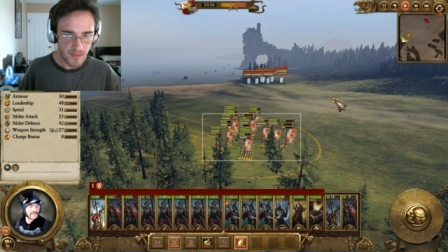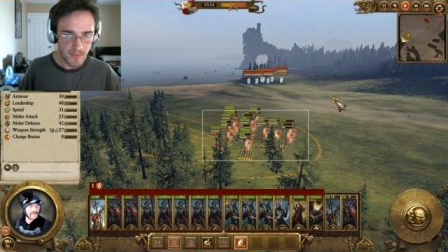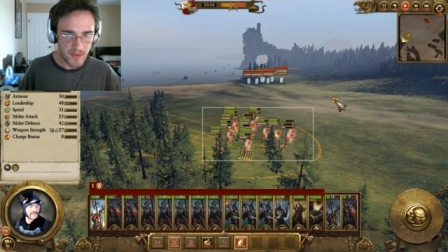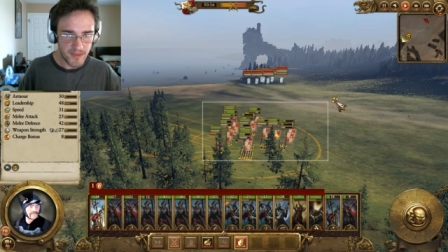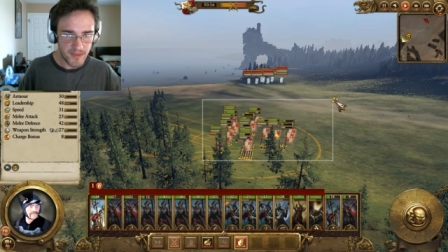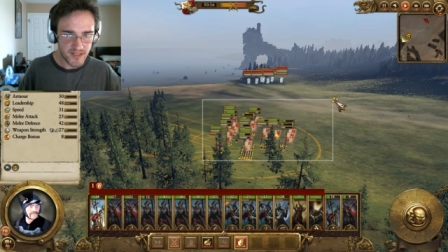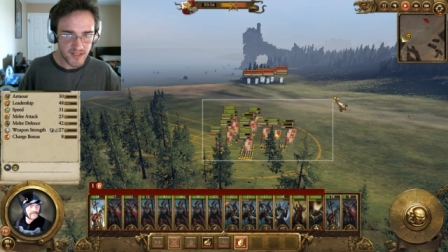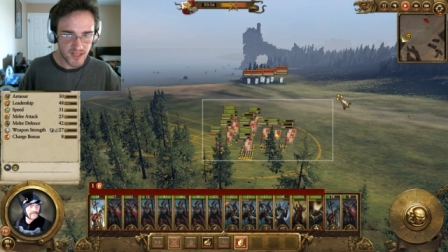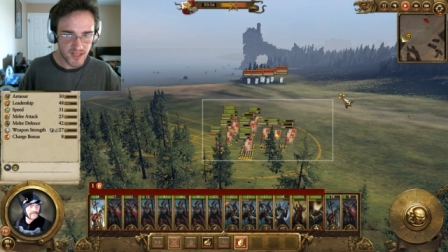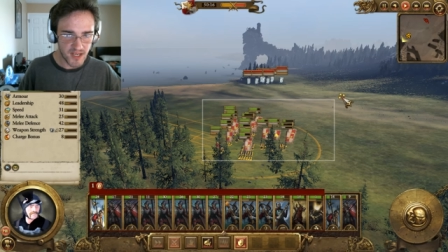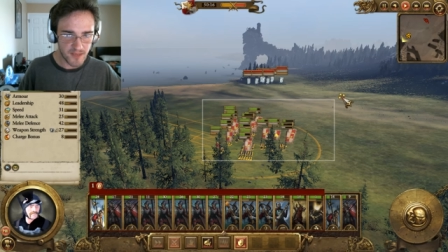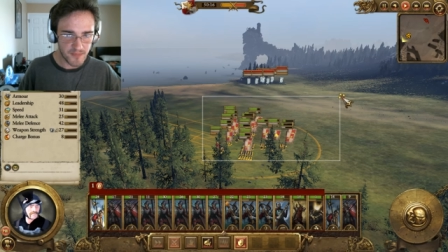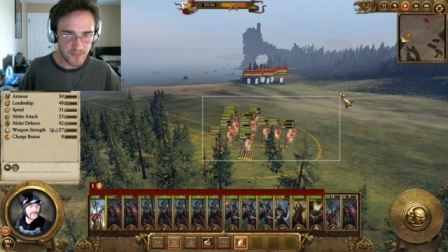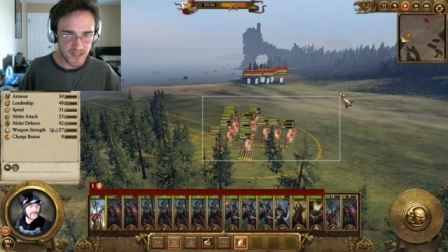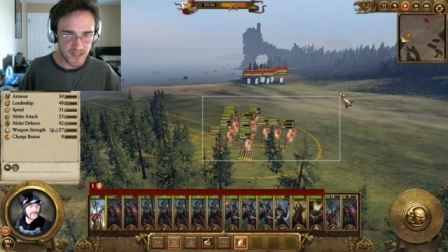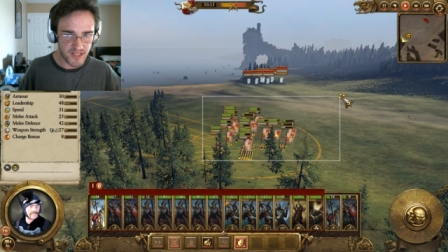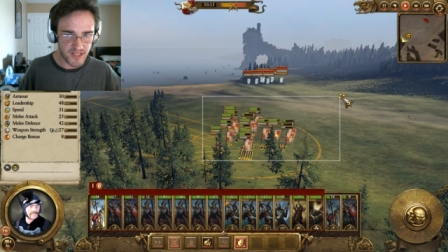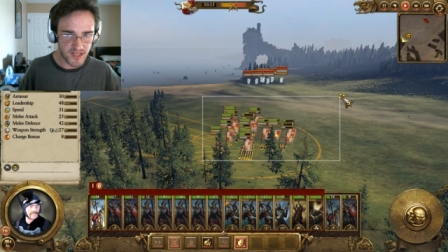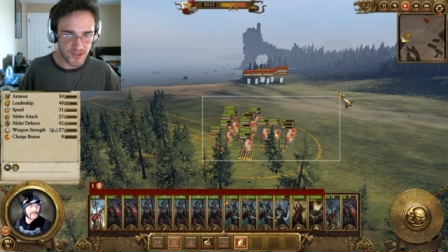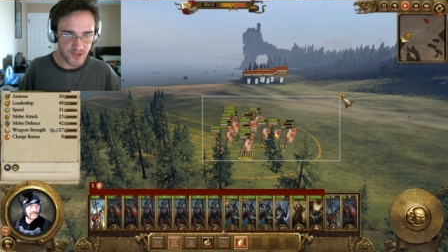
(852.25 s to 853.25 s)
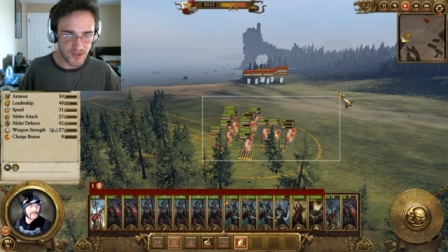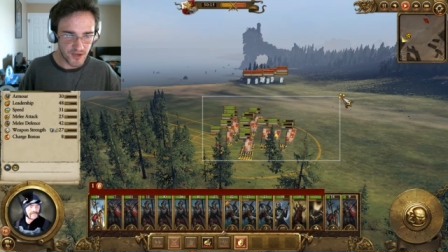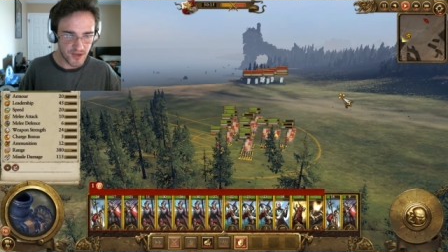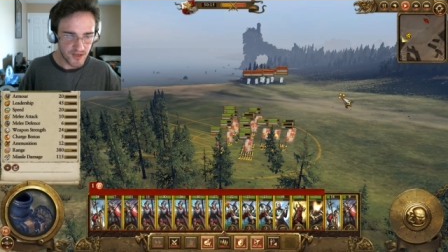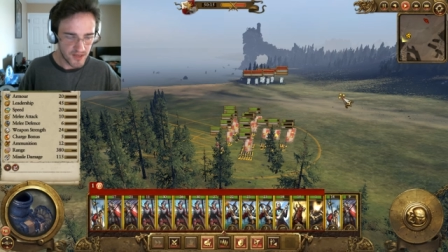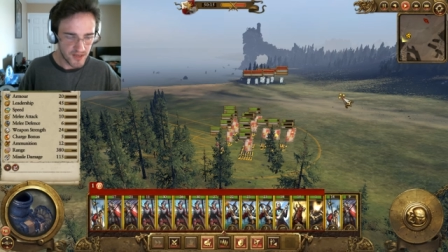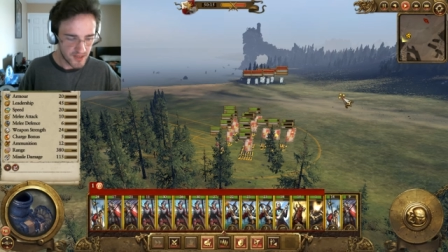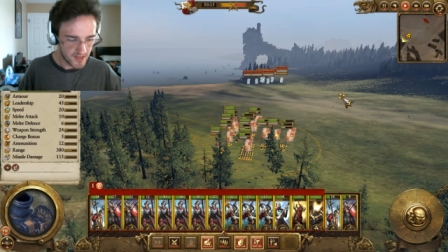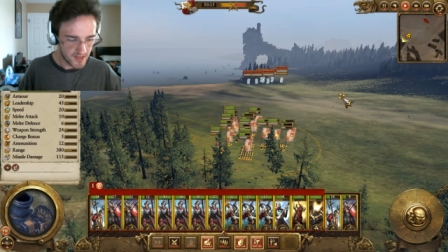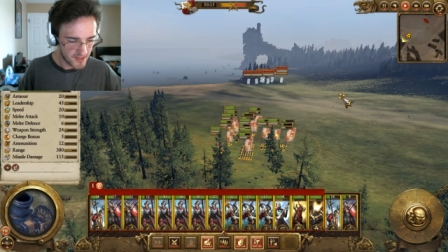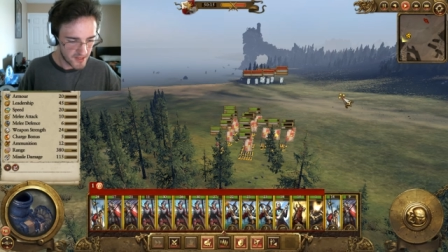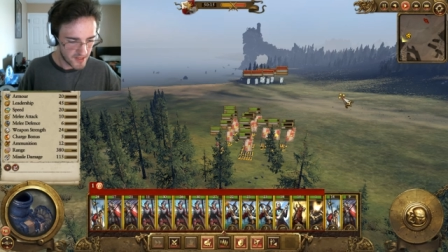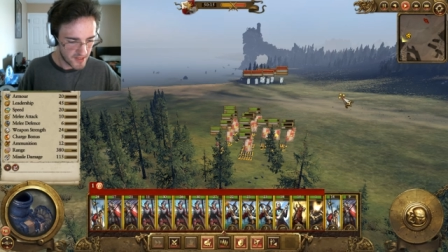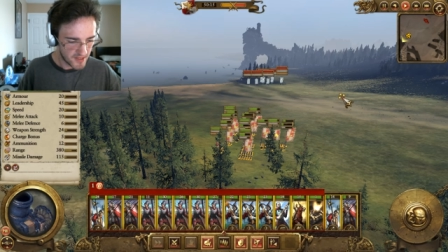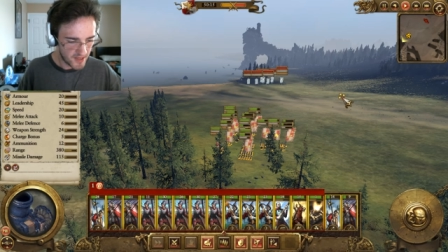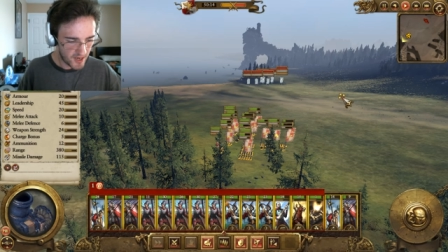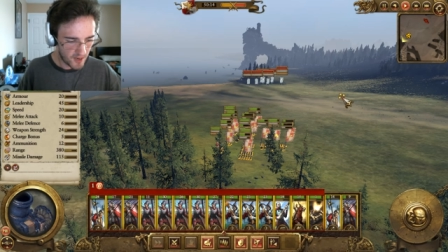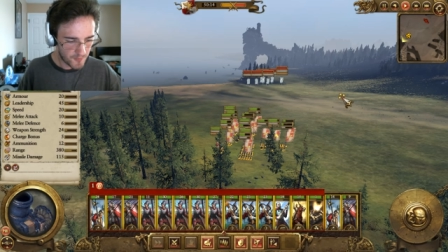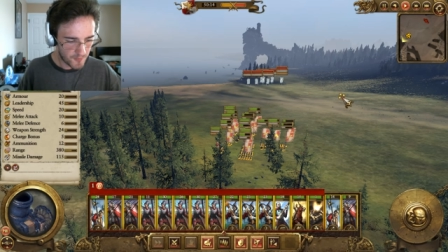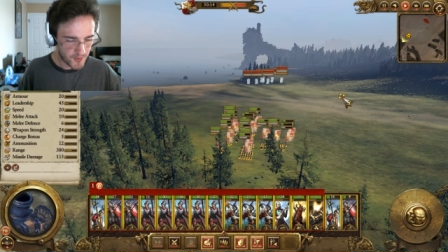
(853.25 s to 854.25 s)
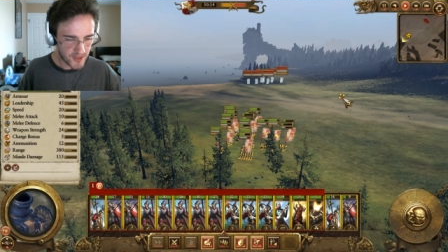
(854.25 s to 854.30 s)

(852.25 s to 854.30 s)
Maybe it's like Besieger. Now